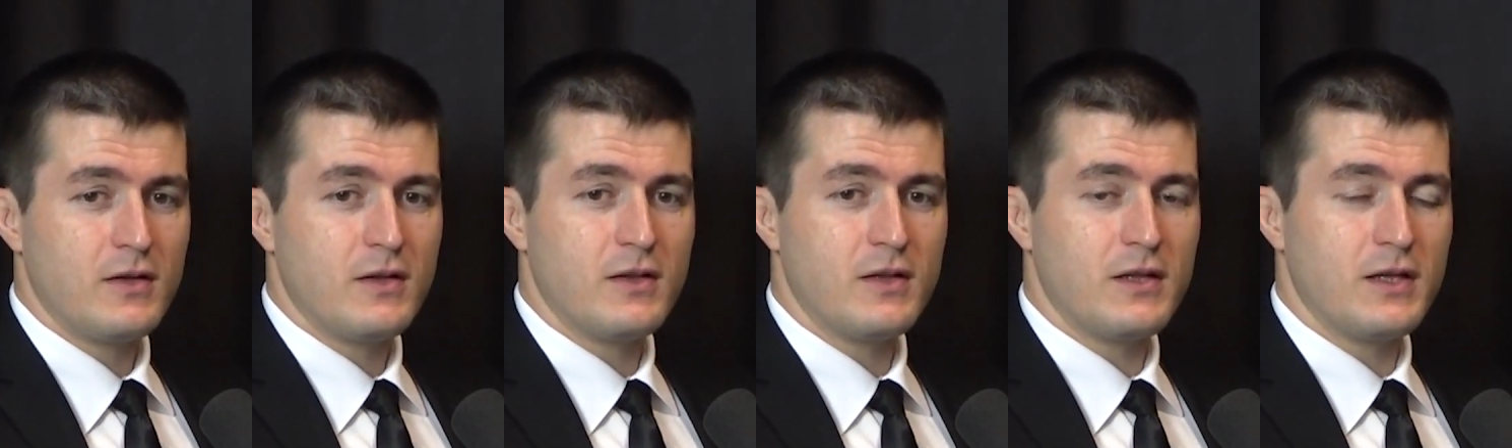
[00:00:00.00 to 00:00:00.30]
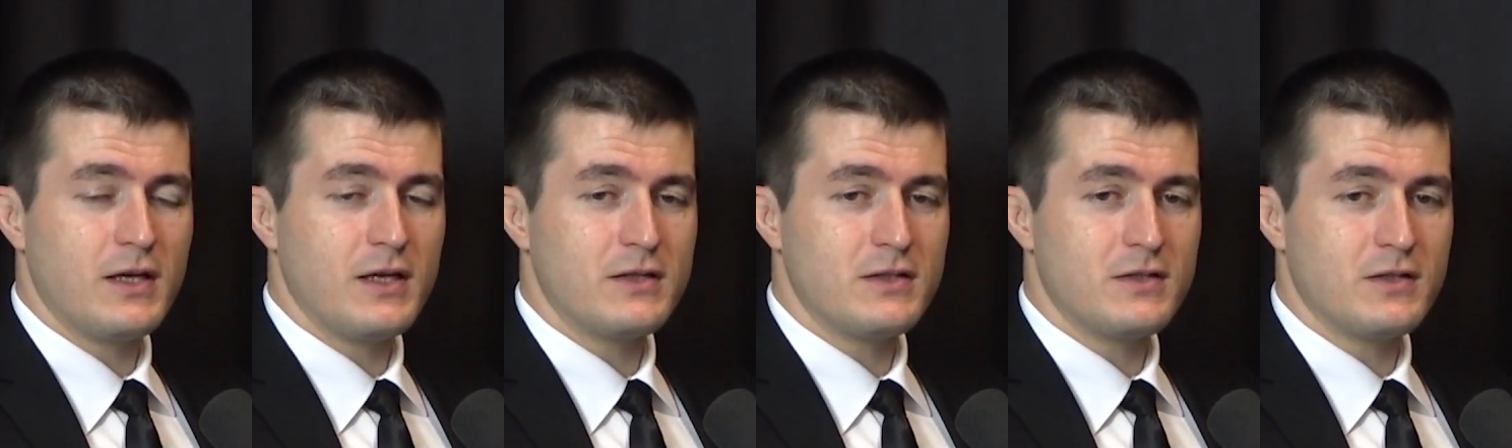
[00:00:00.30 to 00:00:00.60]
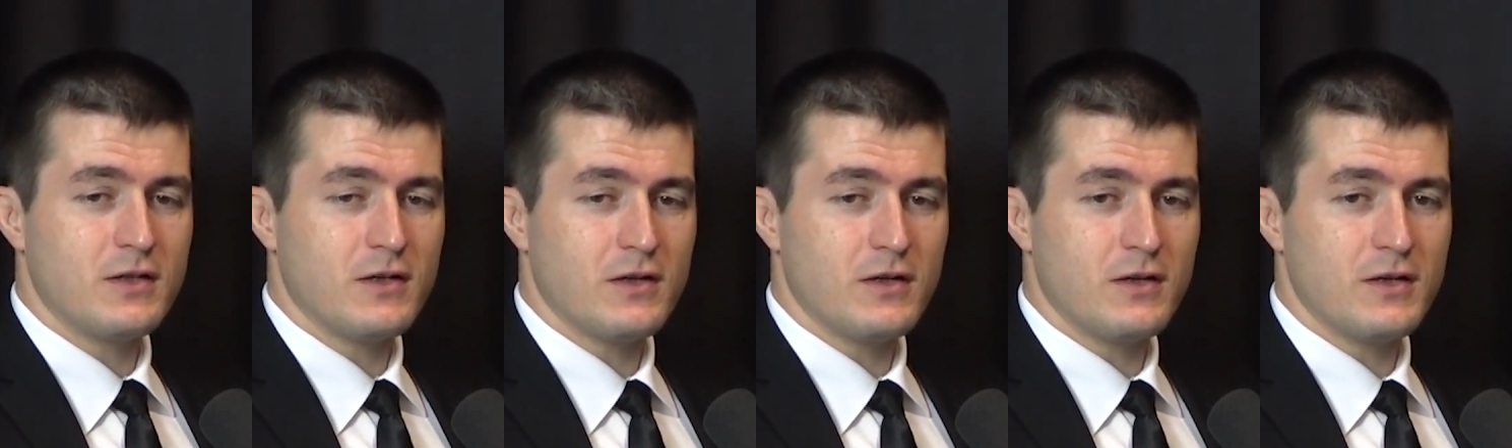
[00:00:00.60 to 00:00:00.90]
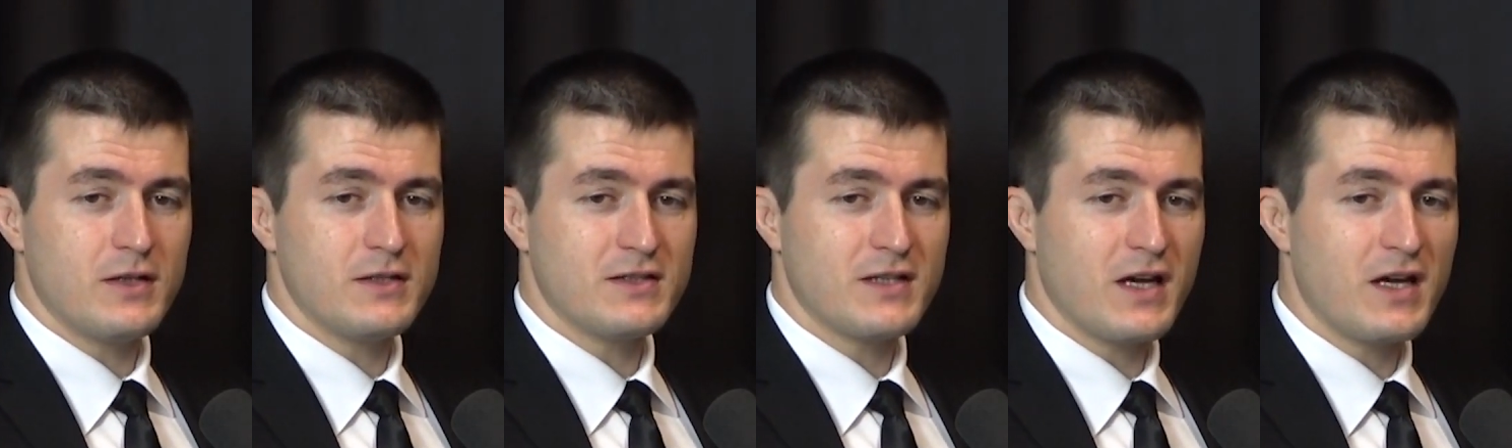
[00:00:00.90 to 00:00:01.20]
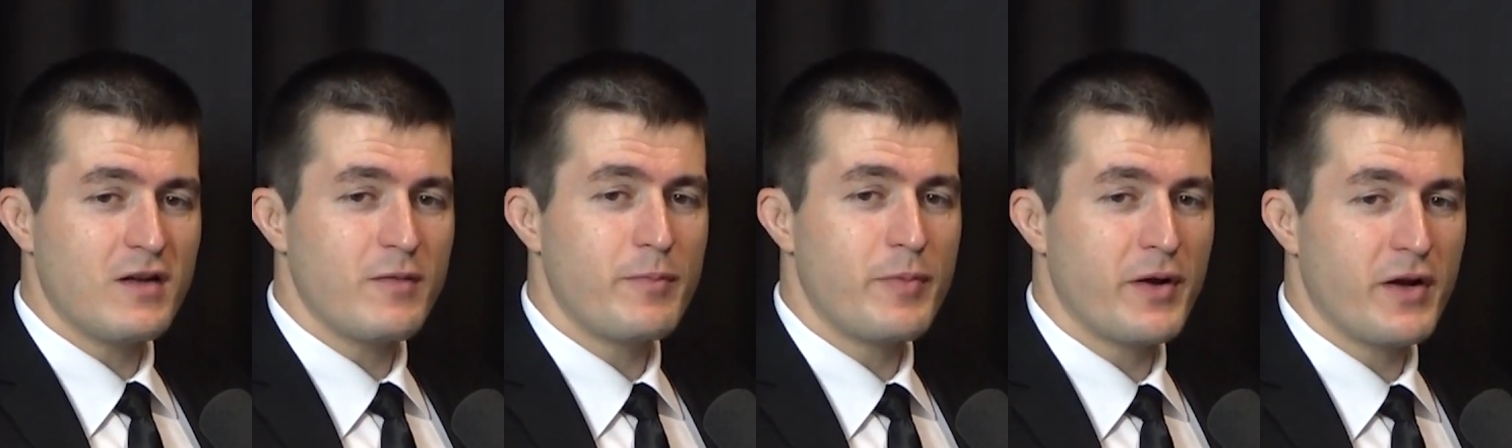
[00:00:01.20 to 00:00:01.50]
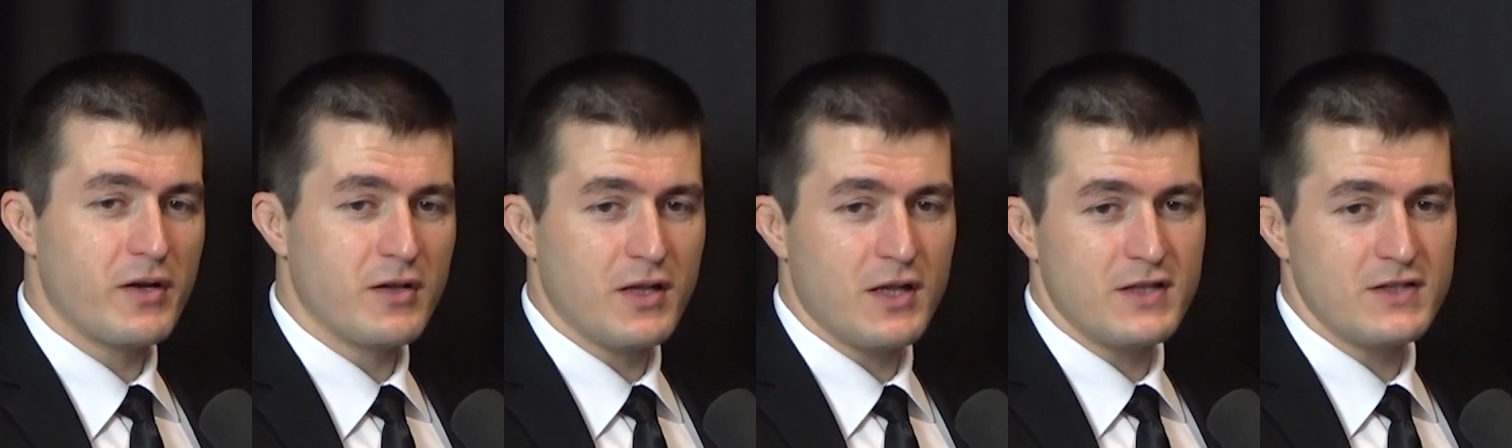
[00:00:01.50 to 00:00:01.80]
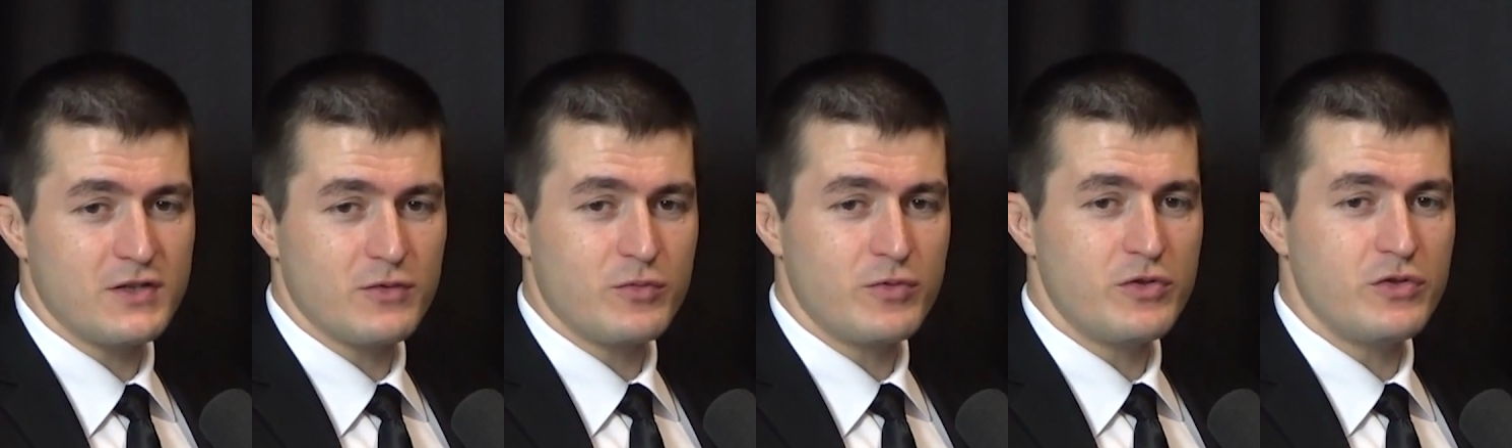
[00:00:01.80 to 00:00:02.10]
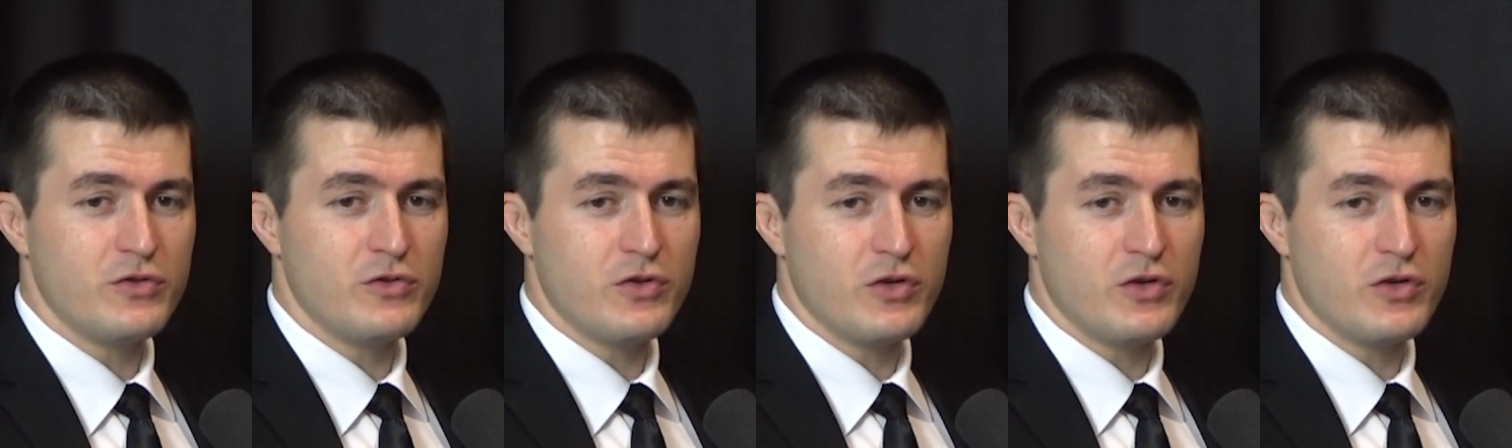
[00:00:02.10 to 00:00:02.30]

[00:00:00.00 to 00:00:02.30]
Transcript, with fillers: that it's kind of paralyzing when you